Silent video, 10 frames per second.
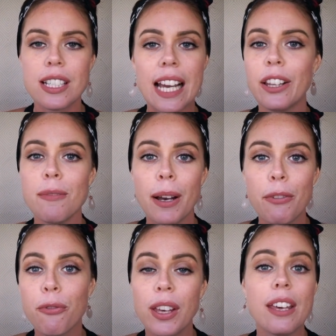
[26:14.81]
Download my
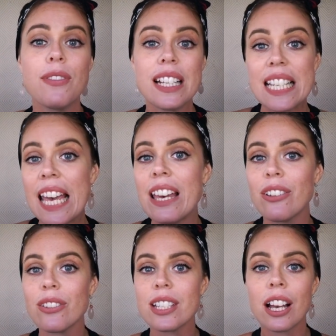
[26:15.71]
Forgiveness
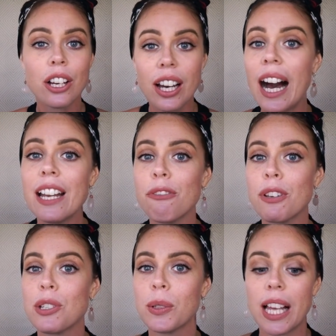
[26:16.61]
Heals guided
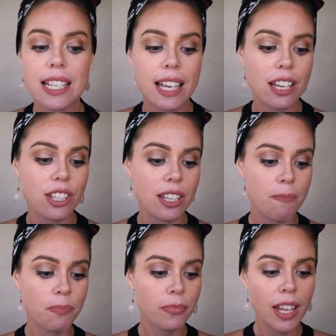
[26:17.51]

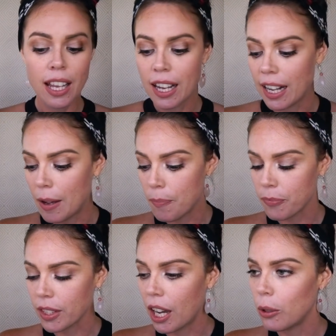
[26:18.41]
visualization.
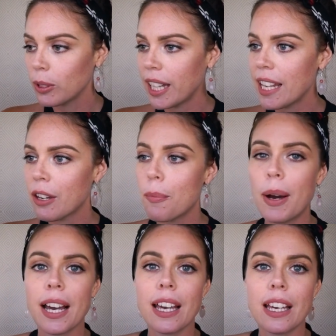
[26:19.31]
I'll link
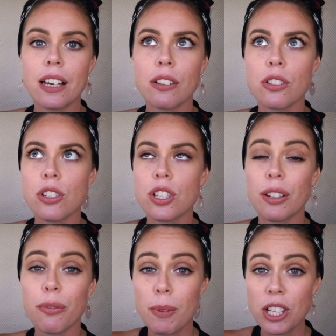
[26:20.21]
my
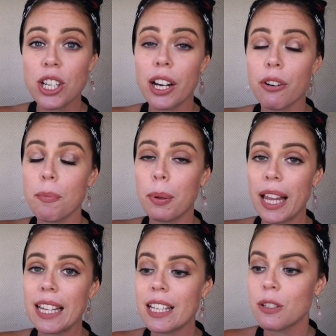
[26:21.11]
chakra
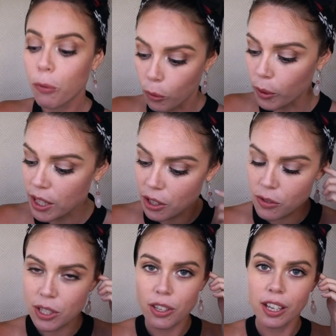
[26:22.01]
playlist for you
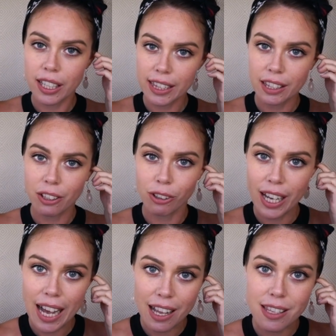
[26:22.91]
so you can click the little
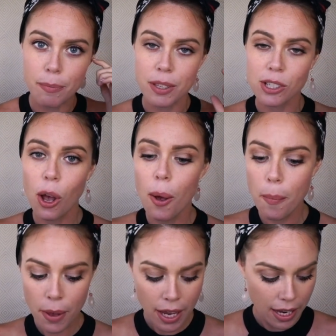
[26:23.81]
cards up the
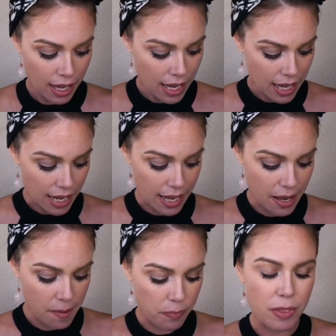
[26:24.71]
top.
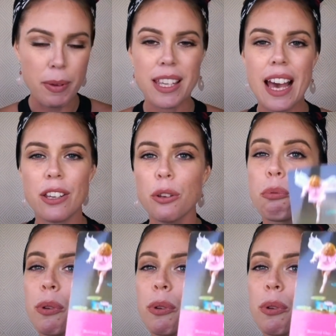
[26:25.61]
But yeah, you